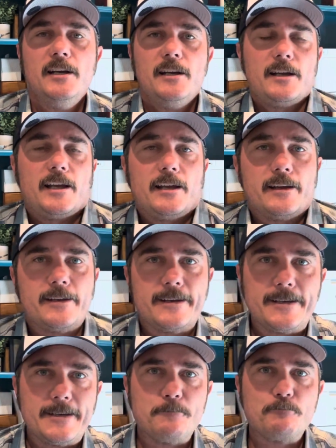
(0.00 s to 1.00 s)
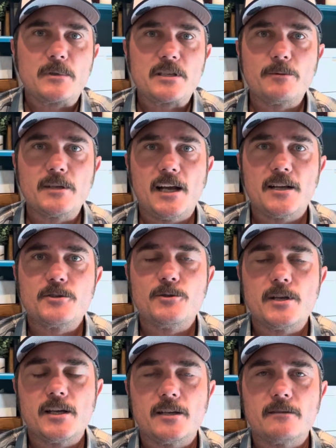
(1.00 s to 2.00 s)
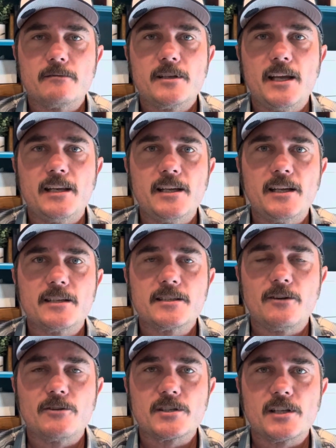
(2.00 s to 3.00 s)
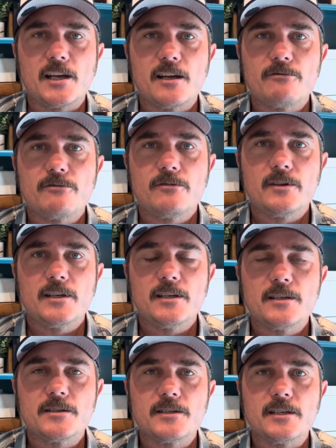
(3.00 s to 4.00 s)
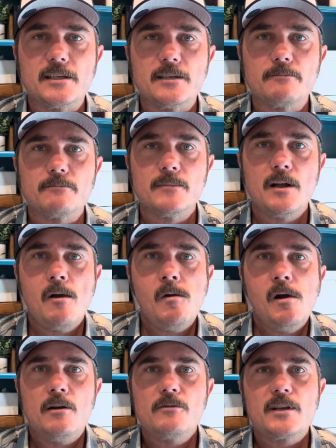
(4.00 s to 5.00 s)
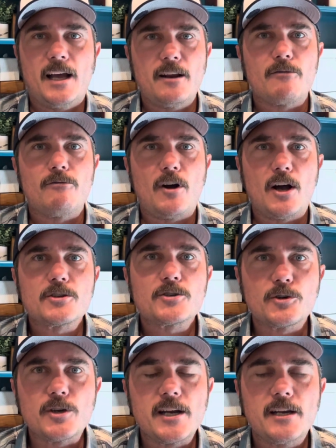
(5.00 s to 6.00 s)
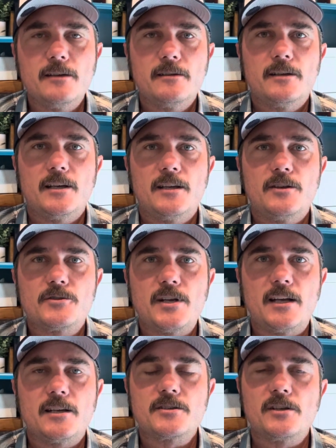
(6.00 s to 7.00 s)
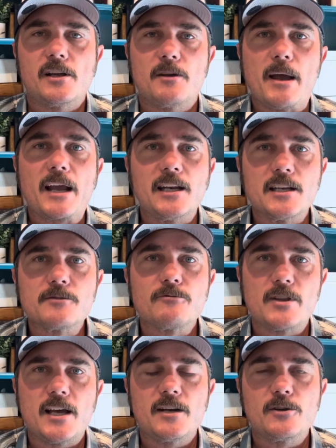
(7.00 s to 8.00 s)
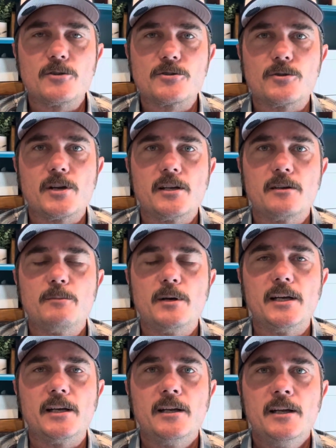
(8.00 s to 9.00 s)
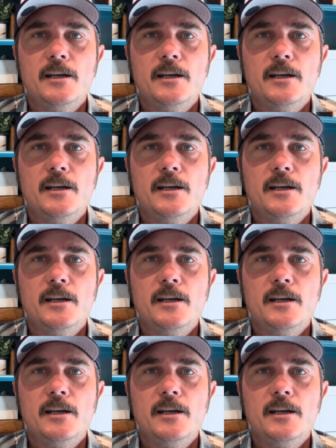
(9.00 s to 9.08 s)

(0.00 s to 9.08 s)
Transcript: And something God's doing in Kendi and Esteban's life is kind of fostering. There's not necessarily a mechanism for that in Costa Rica, but